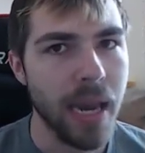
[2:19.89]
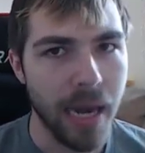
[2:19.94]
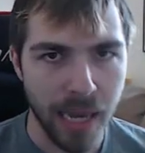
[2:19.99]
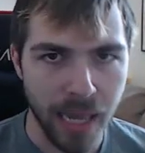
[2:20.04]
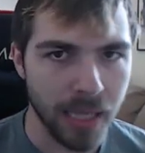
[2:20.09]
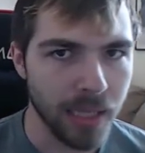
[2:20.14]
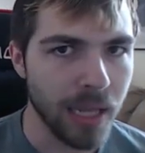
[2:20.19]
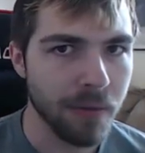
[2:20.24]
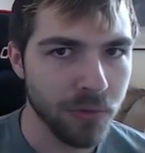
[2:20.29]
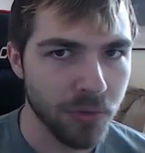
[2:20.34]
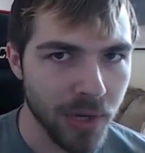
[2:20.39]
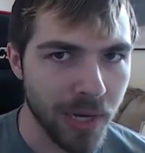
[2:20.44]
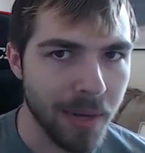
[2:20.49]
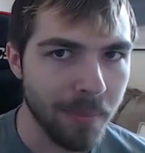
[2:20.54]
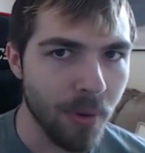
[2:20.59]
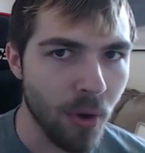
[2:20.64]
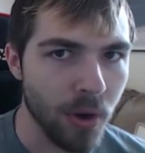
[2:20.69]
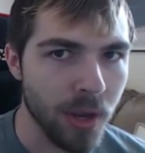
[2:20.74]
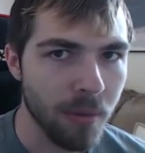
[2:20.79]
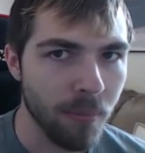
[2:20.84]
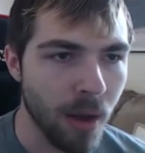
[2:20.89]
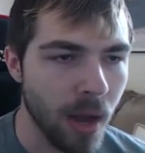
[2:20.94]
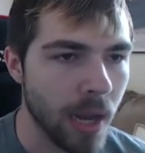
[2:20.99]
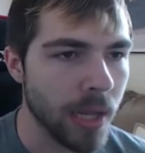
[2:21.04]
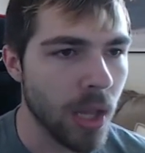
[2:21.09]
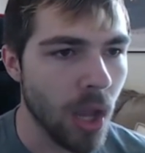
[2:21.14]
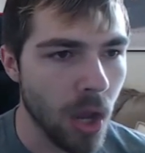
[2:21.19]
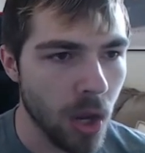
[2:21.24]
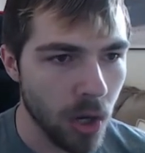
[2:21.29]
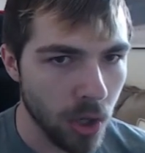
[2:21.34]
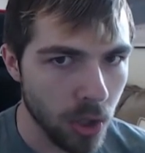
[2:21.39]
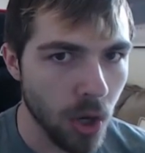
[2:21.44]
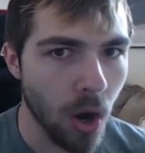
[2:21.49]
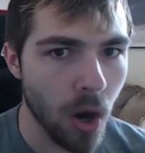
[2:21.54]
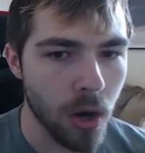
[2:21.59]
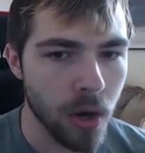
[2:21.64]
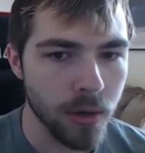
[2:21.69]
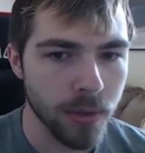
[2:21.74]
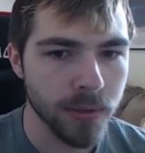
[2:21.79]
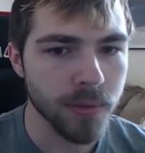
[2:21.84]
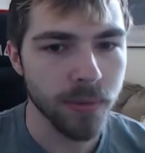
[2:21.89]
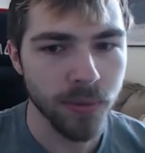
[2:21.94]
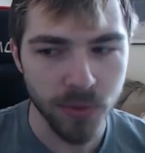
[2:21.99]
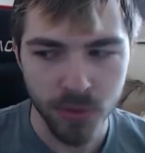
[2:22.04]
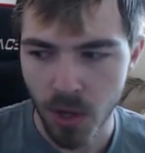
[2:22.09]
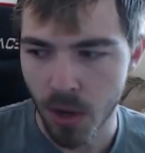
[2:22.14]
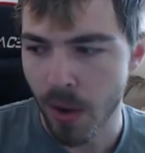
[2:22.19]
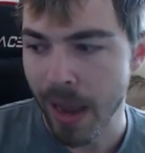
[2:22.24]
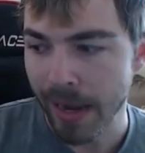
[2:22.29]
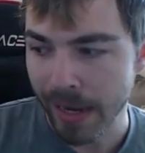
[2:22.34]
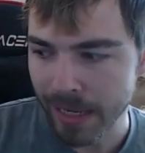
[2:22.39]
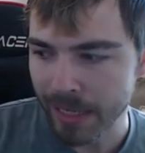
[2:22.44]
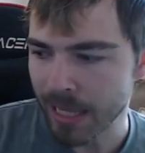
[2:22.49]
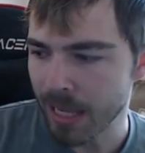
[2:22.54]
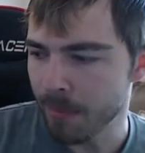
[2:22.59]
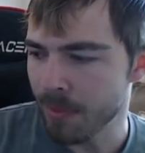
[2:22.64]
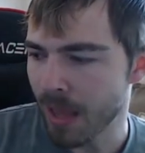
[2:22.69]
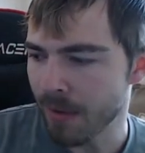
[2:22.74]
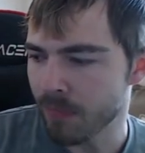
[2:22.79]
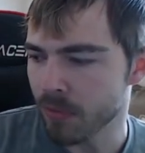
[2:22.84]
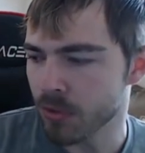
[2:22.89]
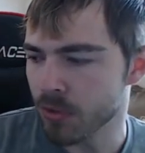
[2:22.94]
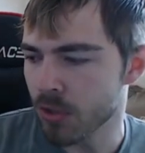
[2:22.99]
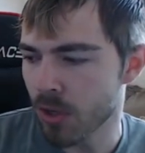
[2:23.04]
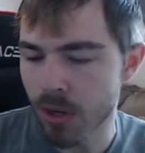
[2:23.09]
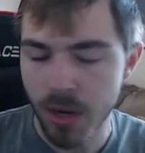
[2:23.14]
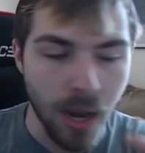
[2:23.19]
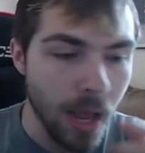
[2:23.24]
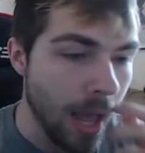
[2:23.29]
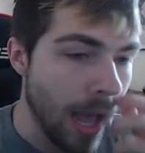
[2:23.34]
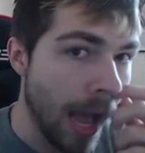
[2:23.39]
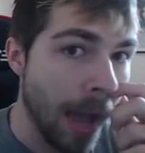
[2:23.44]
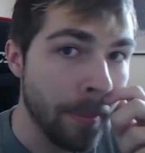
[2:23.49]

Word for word: and I love shiny Pokemon cards. So I got to keep that for sure.